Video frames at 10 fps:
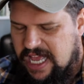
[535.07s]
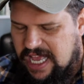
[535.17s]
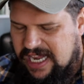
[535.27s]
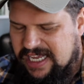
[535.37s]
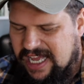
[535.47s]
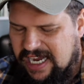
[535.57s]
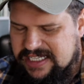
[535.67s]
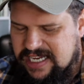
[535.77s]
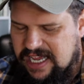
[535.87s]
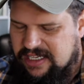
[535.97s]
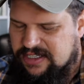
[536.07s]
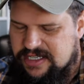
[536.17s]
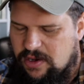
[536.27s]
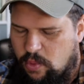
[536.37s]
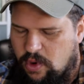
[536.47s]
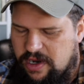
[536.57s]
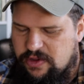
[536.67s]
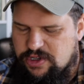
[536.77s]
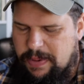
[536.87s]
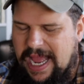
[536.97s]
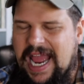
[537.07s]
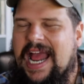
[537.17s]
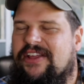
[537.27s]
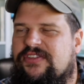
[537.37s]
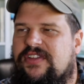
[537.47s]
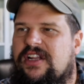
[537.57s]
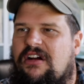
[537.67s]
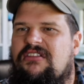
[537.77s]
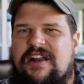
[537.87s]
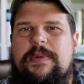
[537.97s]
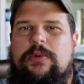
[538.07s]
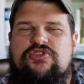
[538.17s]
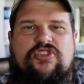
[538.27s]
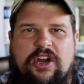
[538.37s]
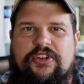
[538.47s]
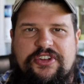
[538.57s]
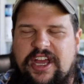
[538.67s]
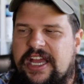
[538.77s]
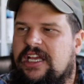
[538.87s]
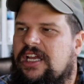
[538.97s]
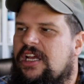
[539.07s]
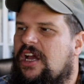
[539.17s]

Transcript: And it kind of takes one of those paths that a lot of people struggle to take